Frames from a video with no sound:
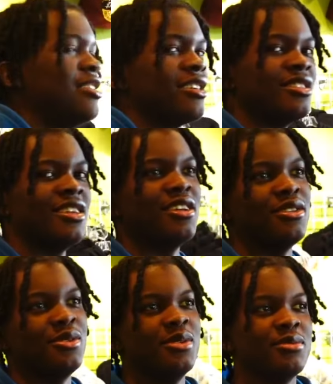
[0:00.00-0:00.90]
niggas telling
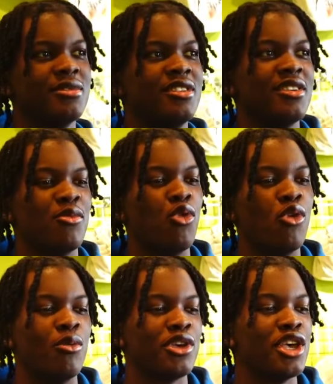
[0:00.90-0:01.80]
me, "Ooh,
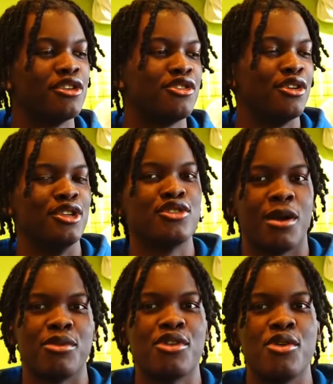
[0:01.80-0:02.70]
we can't sell this
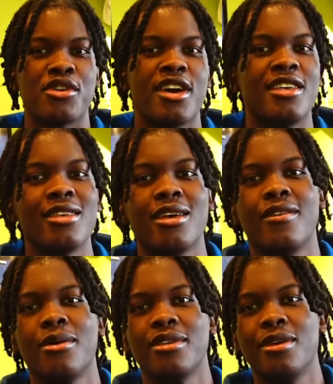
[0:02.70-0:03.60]
type of cocaine."
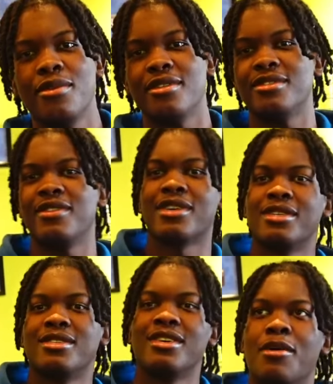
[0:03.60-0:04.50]
Nigga, give me this
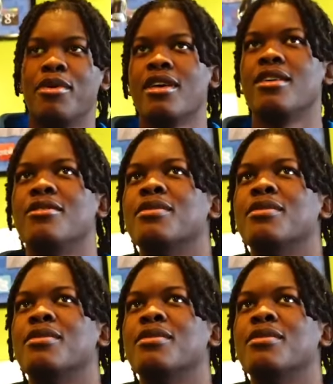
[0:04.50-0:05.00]
fucking shit. I'm paying you.